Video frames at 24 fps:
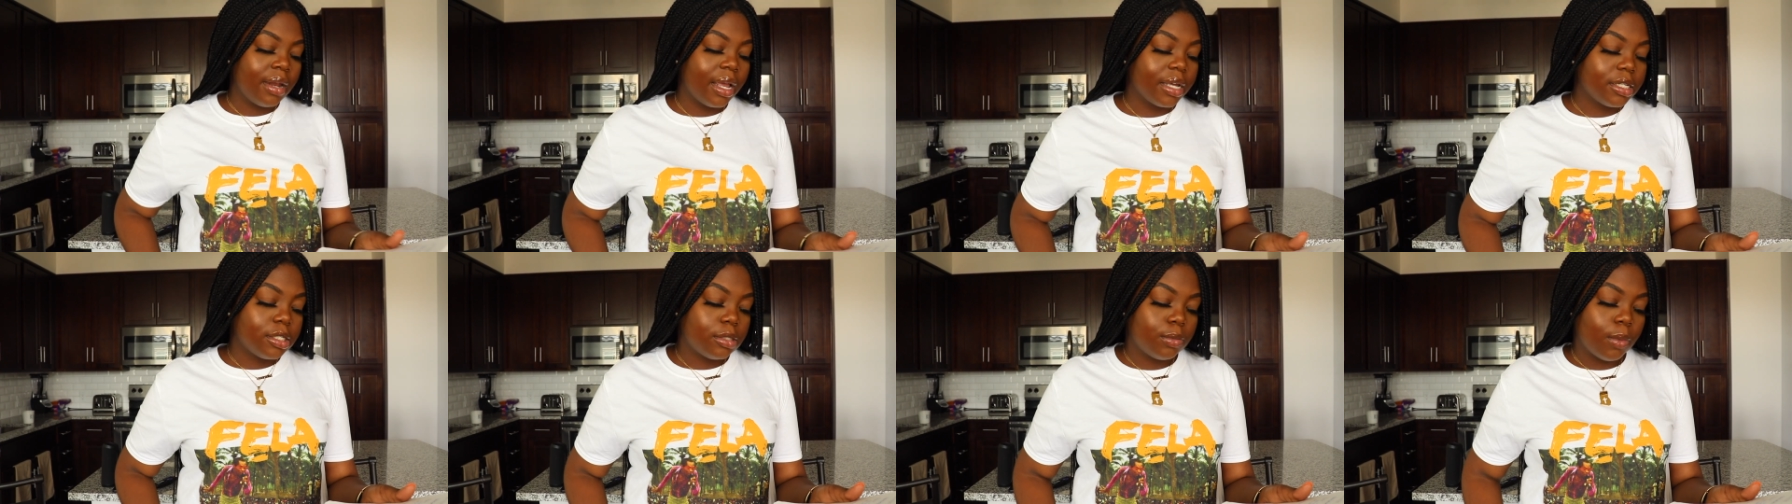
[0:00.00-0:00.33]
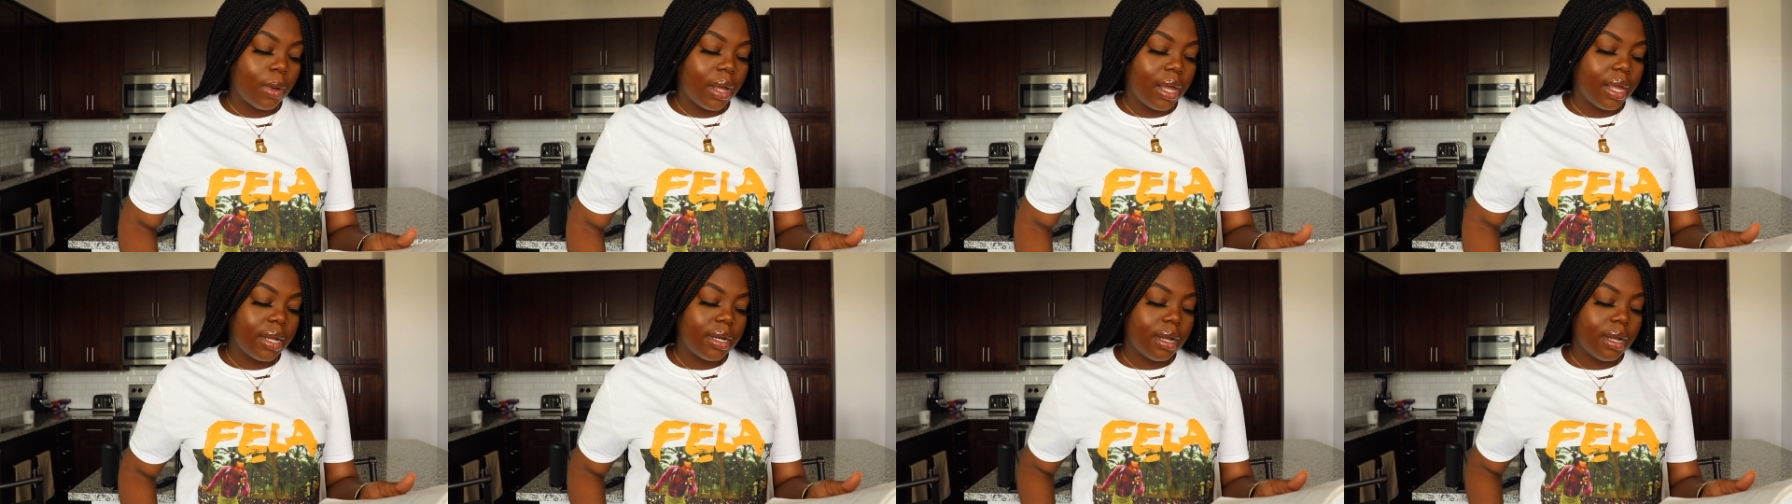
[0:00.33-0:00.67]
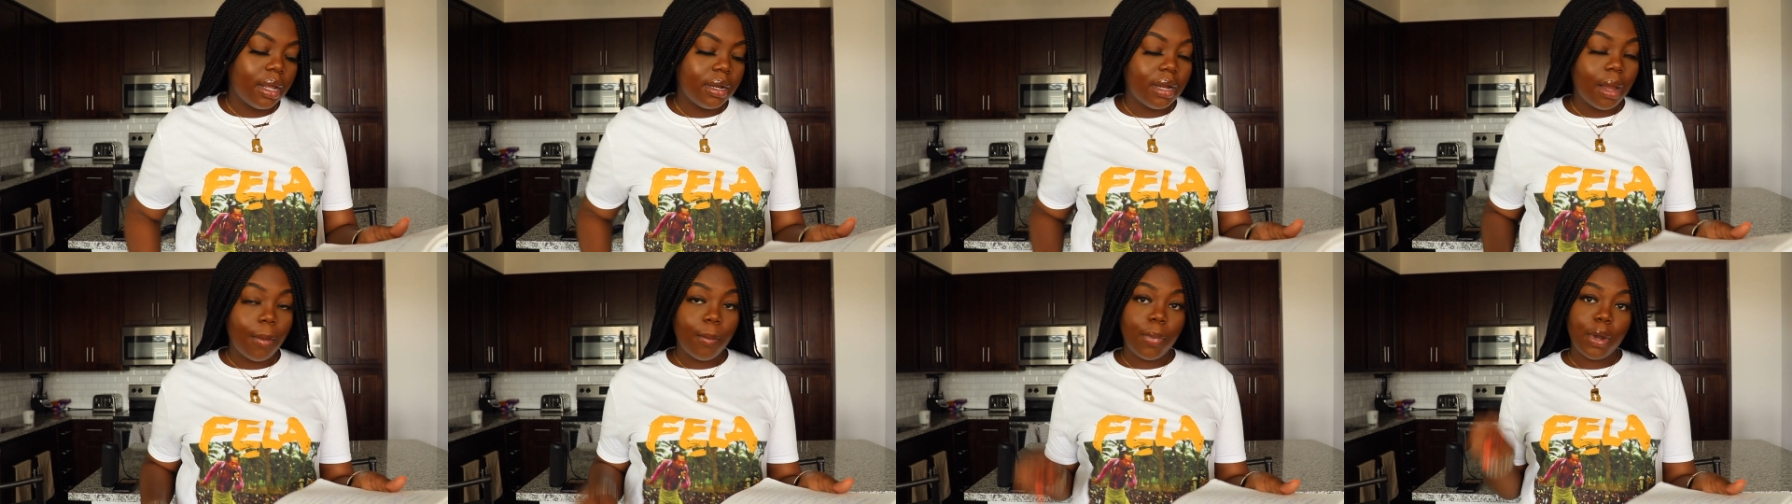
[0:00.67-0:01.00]
next
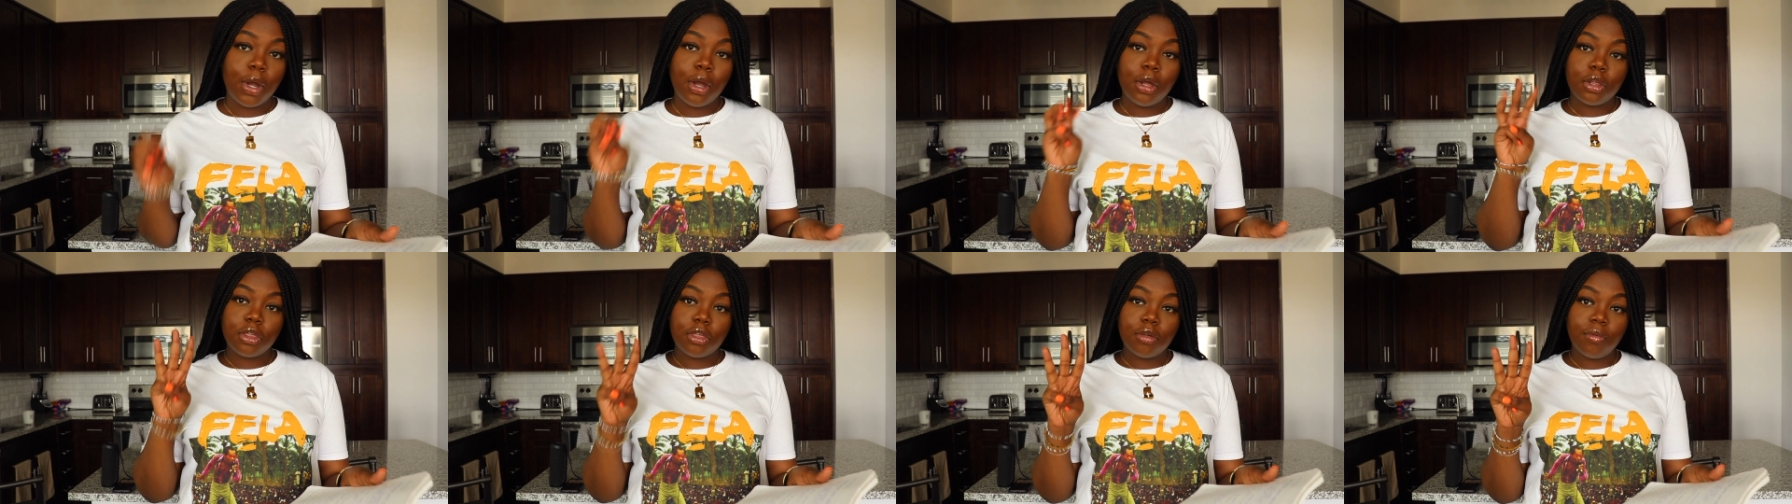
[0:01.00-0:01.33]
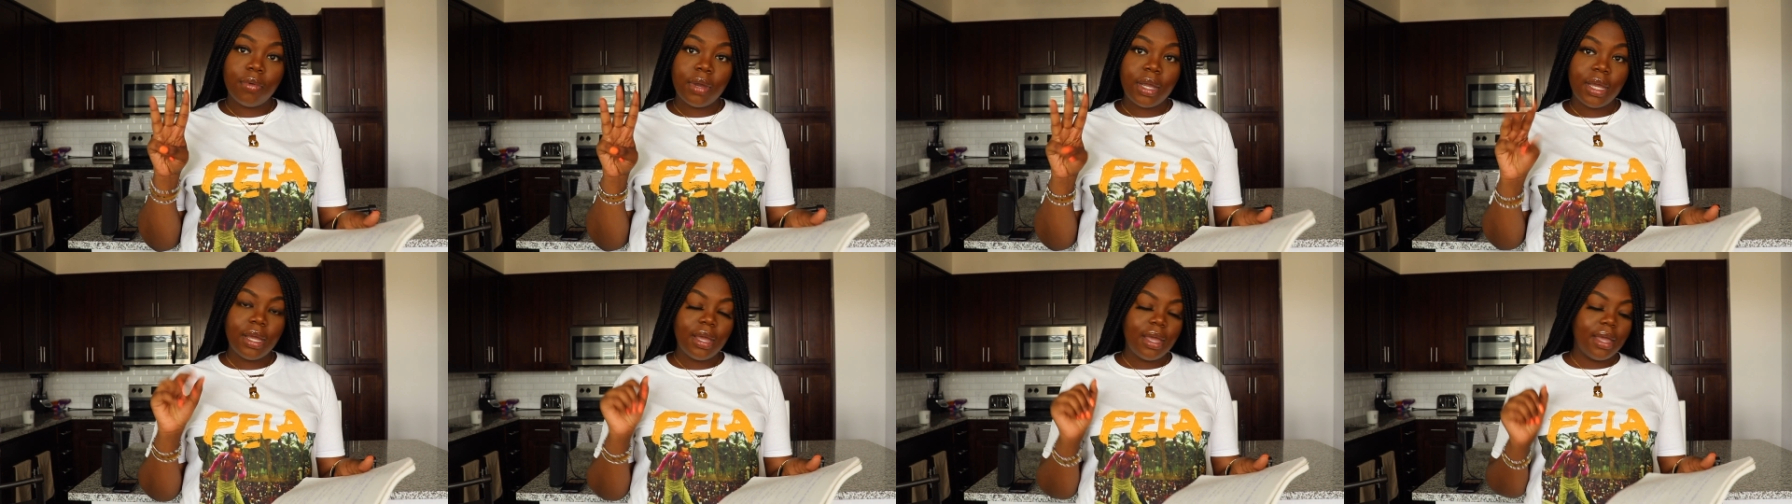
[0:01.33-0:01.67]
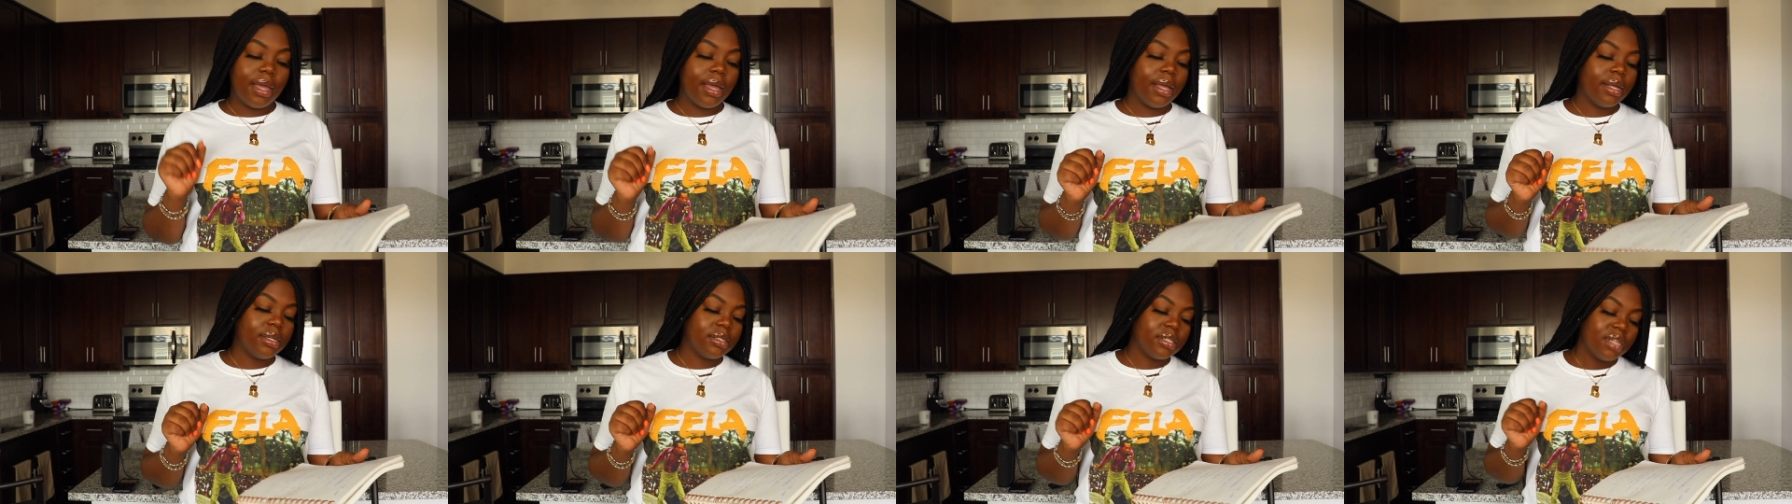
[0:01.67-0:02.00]
one number three
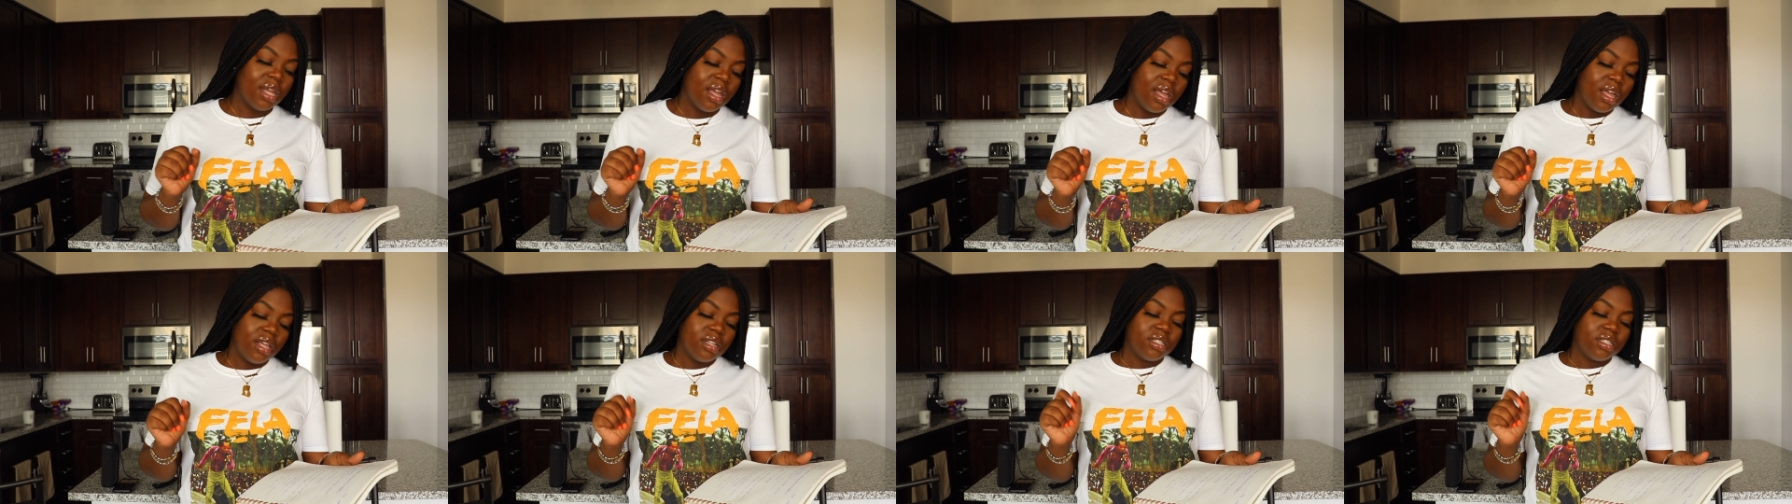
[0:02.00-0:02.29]
is